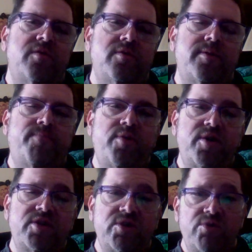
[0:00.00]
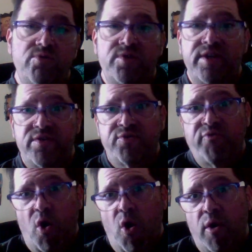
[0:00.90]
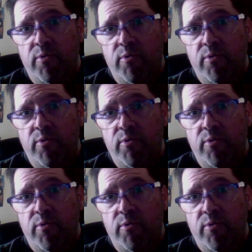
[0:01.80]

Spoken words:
the person who did the wrong,